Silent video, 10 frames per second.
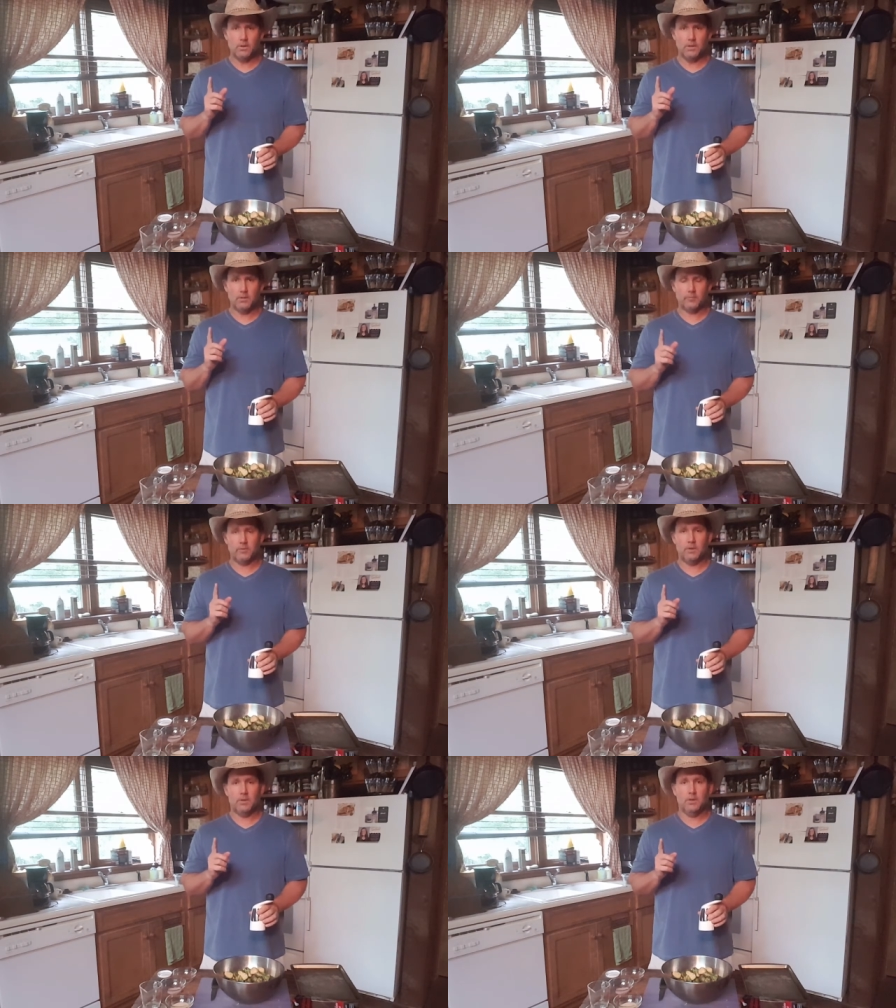if
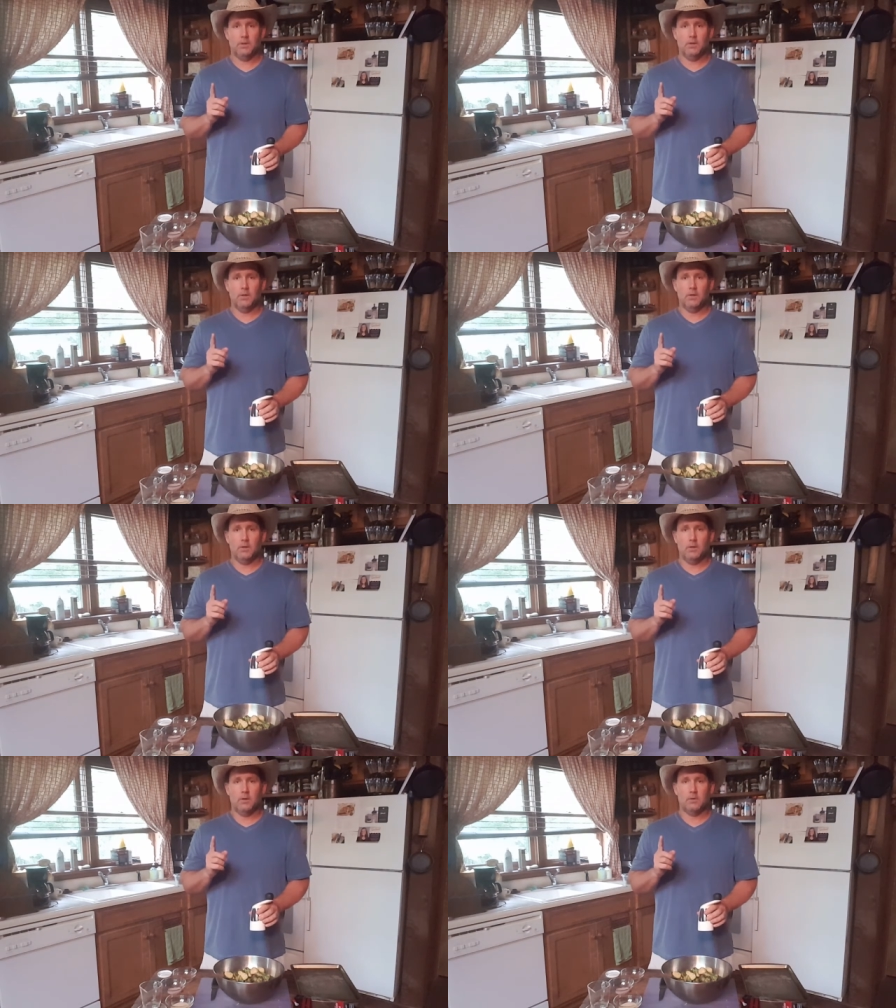
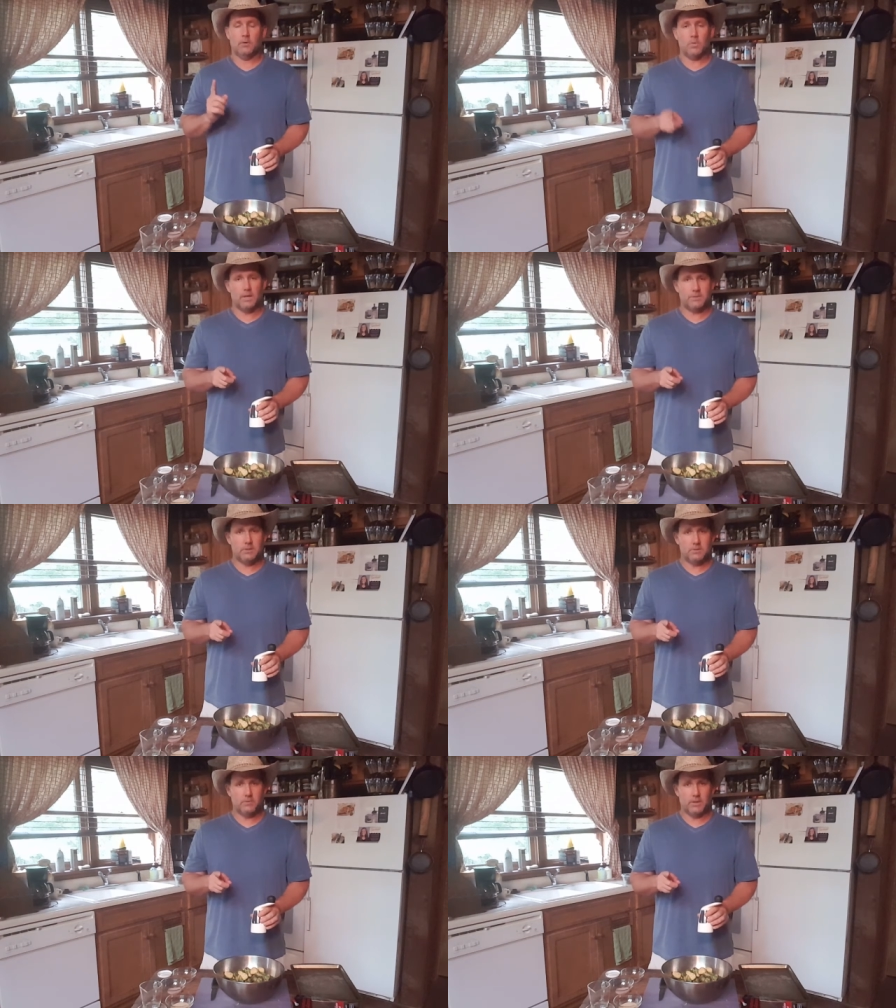you're watching
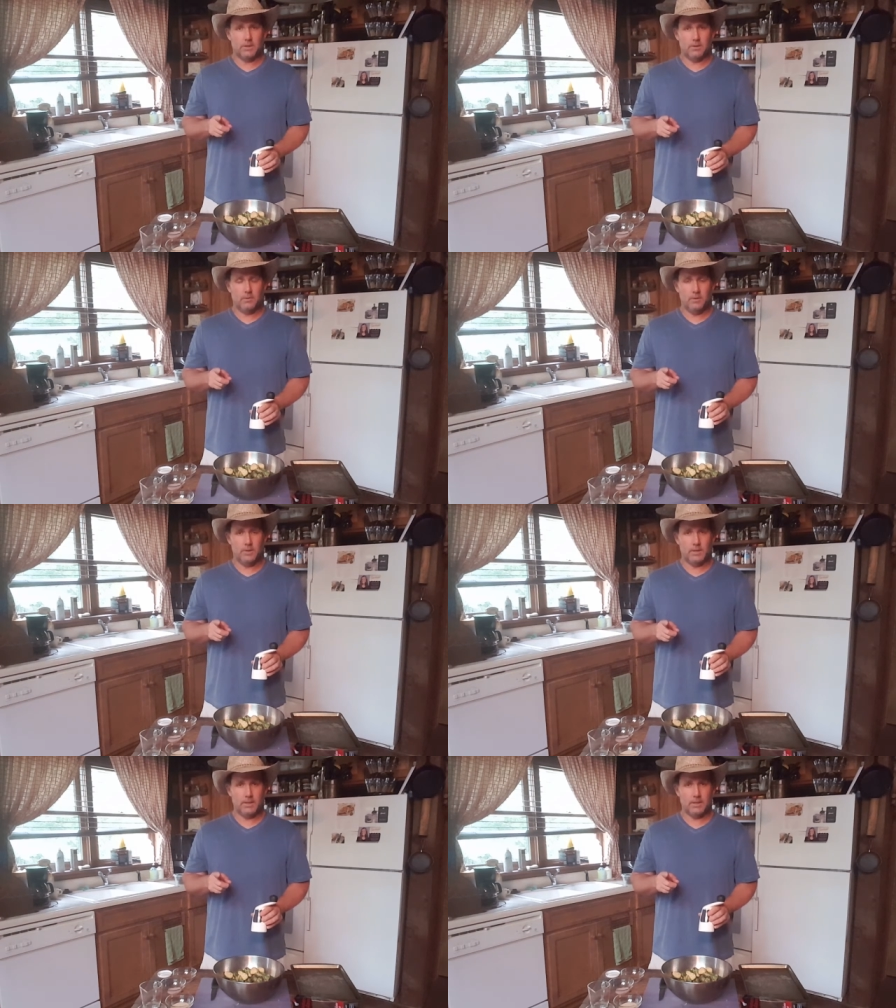this video,
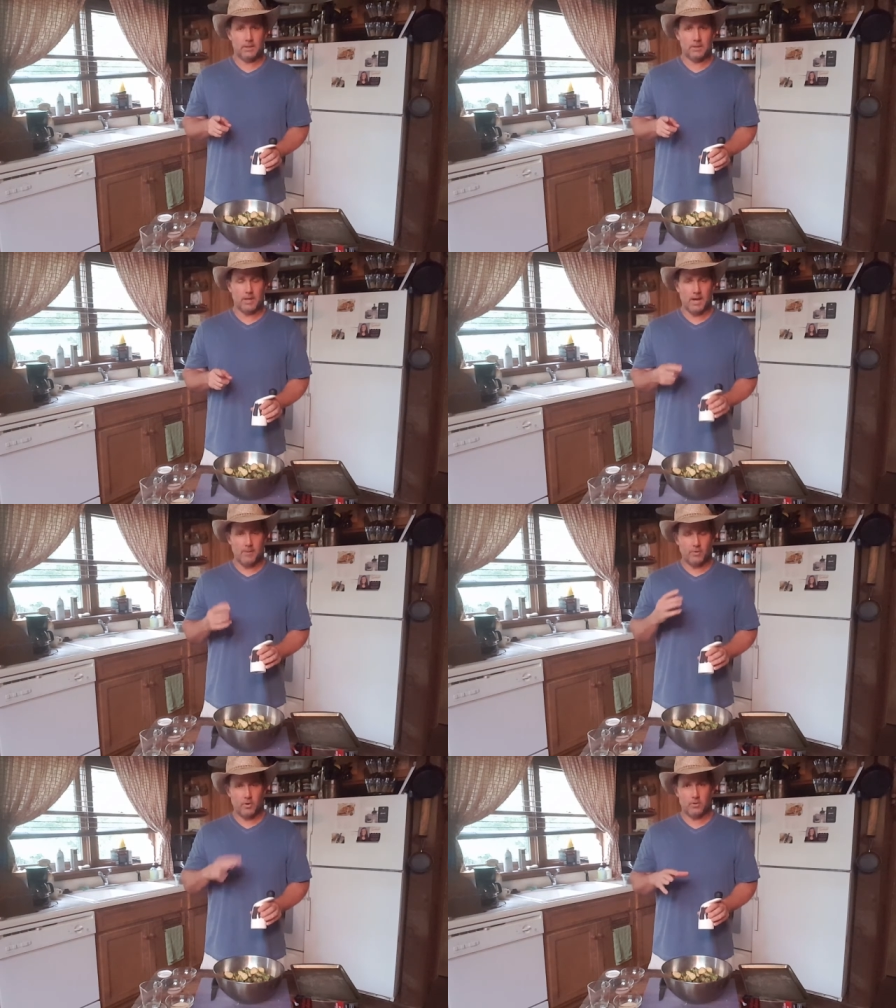and
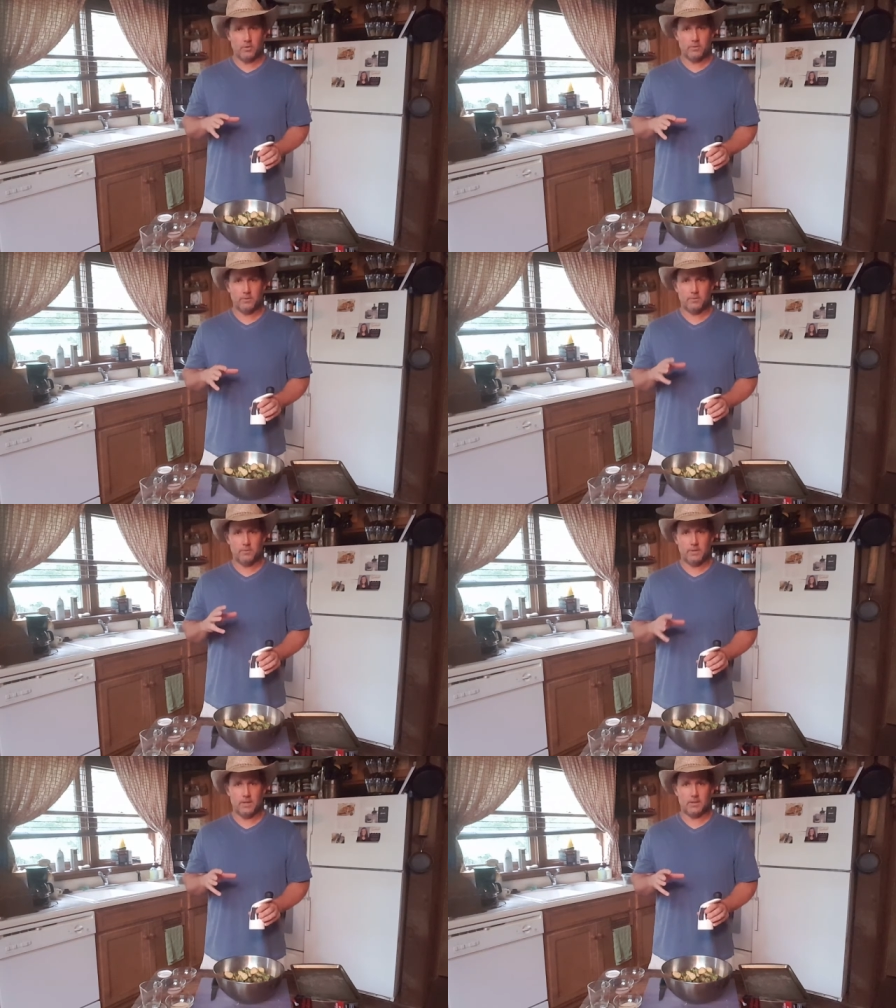I've heard
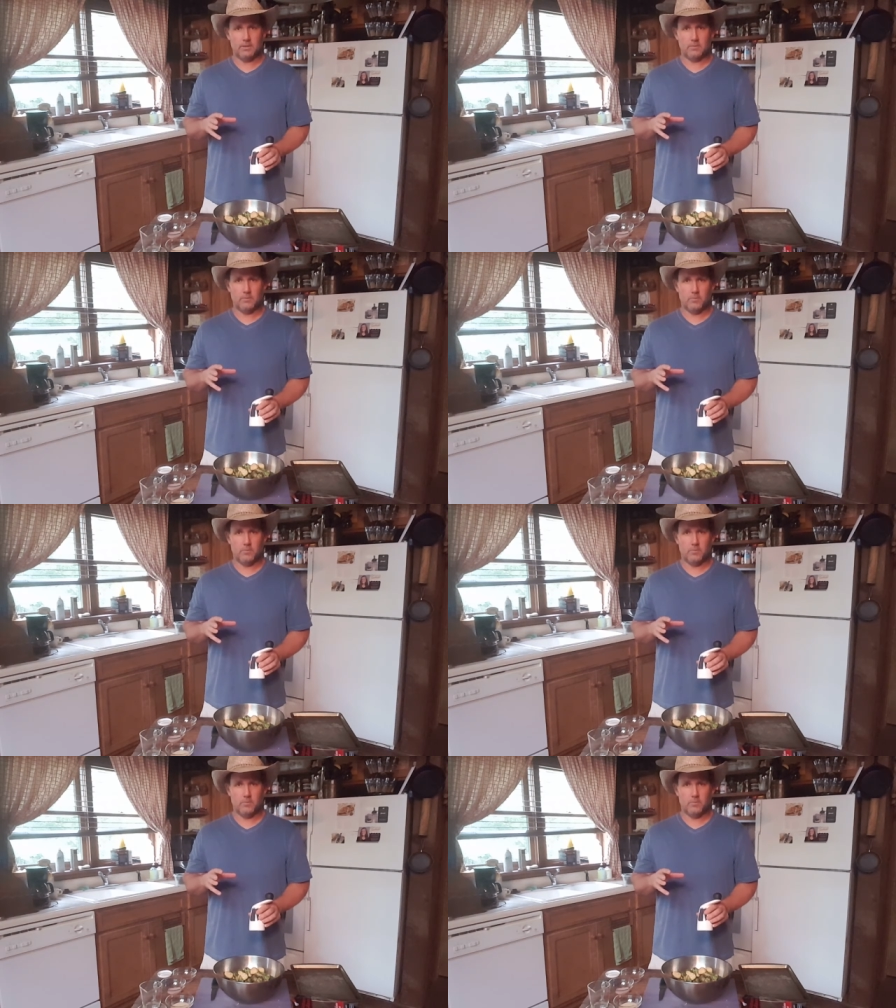that